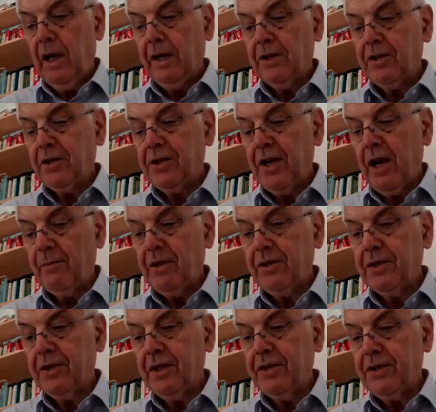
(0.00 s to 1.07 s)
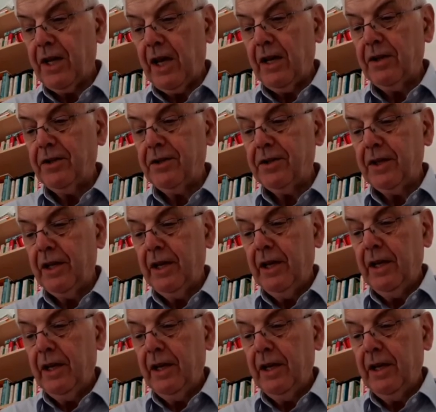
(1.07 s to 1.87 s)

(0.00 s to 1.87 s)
And as the psalmist says